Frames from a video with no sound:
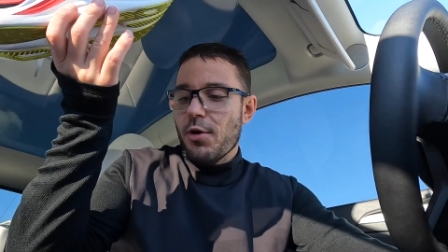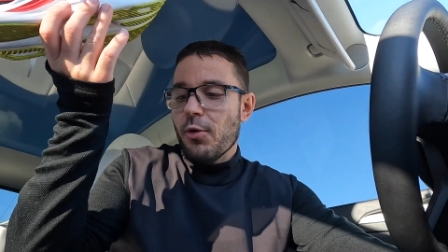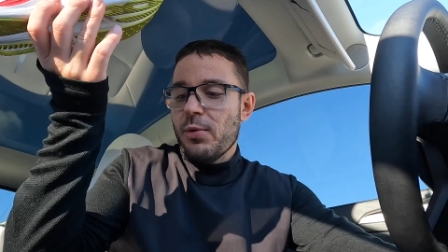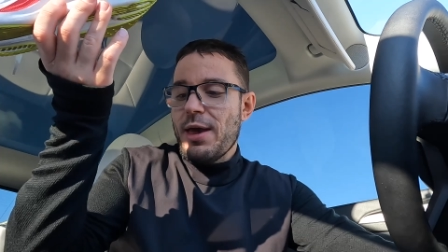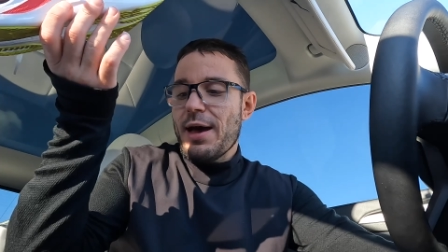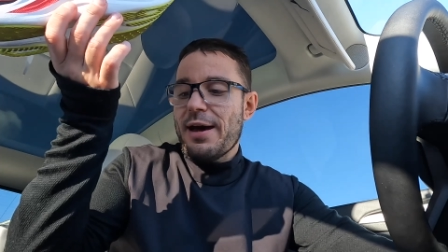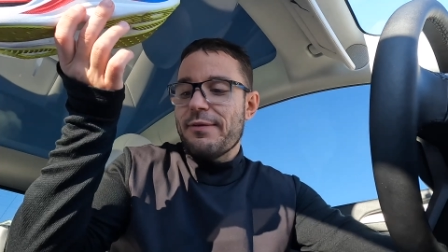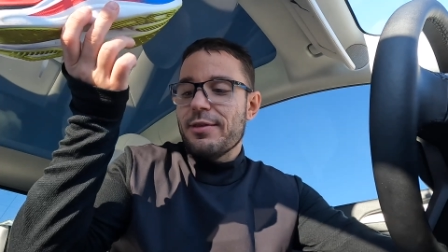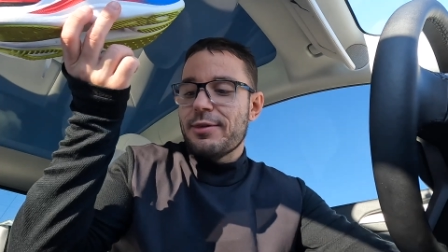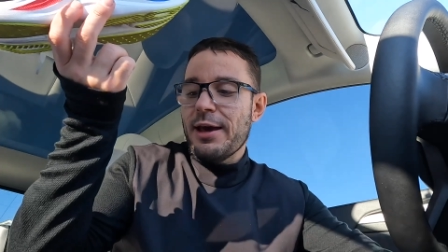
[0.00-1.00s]
We
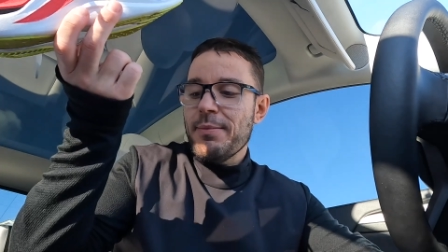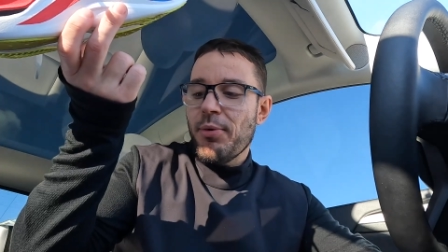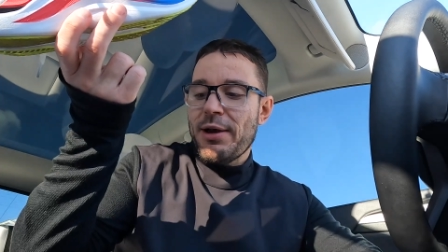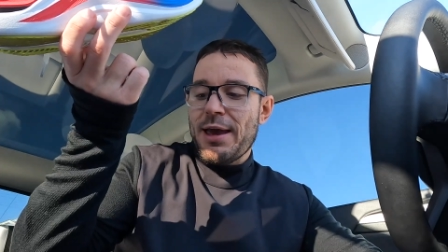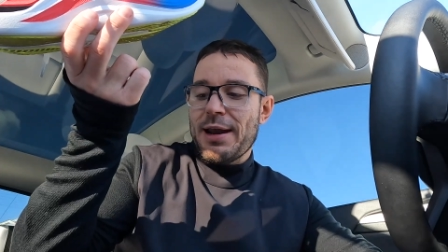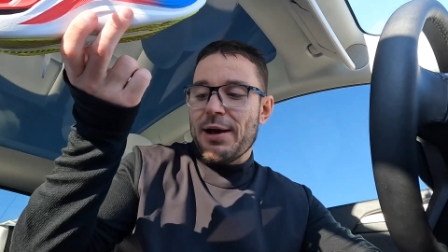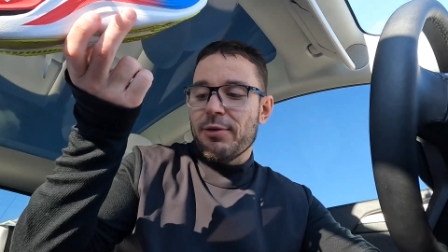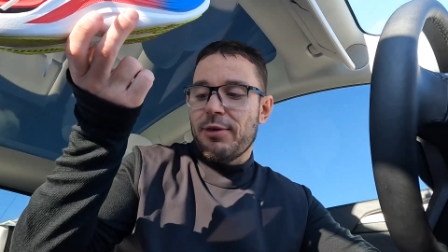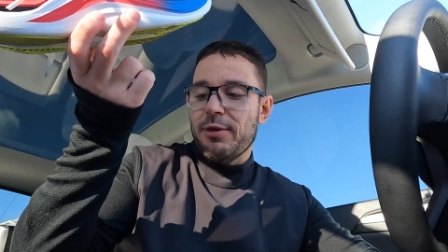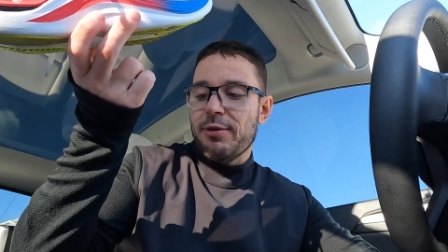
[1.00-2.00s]
have 10.8
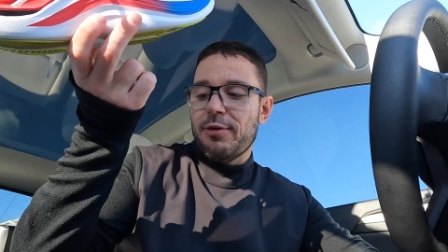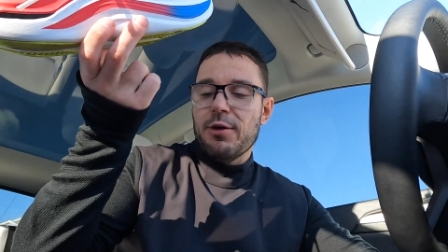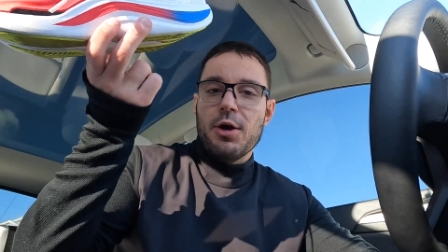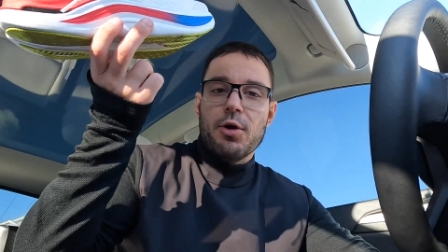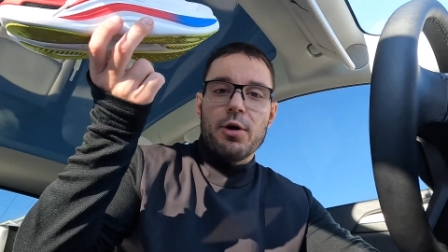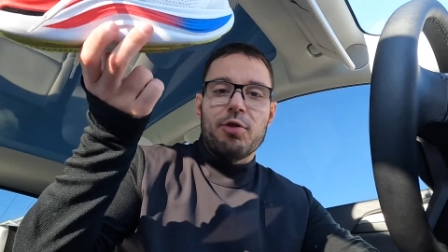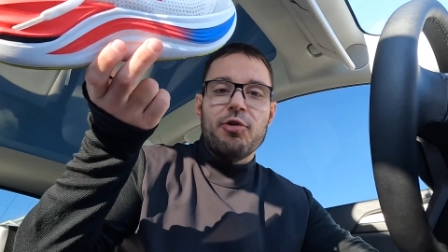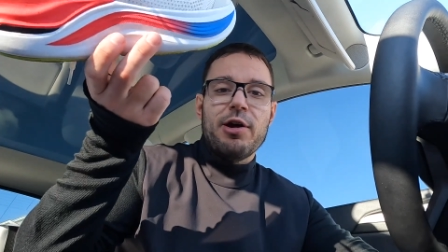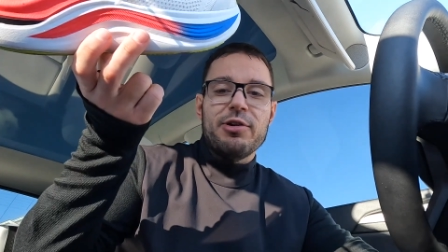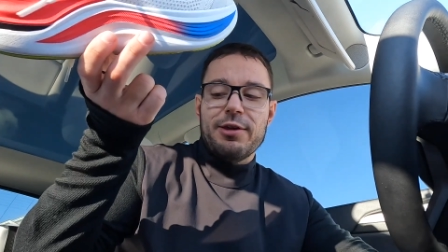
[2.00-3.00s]
ounces or
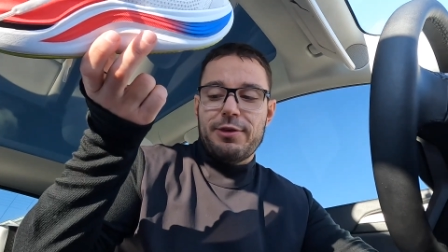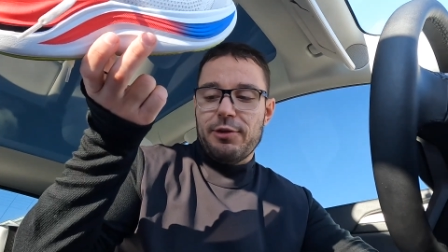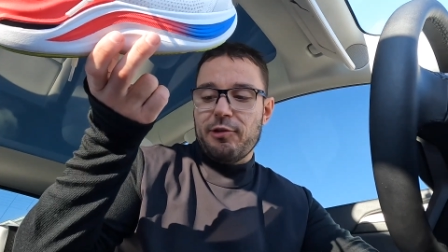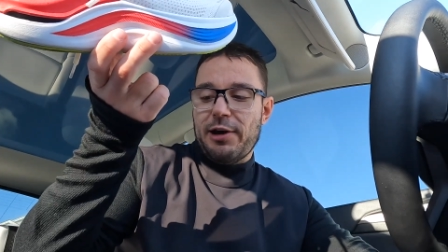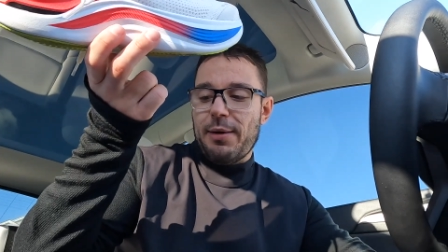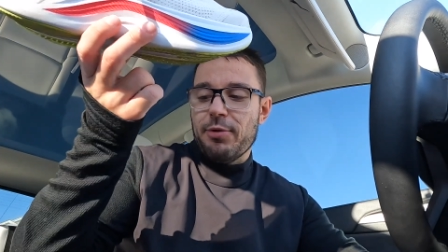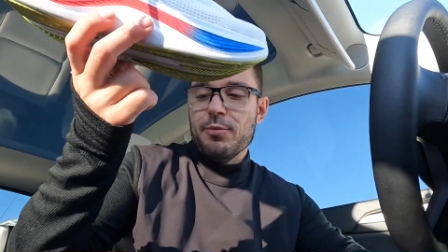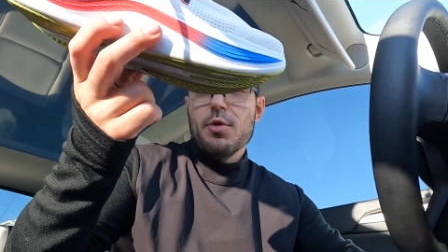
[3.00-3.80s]
306 grams.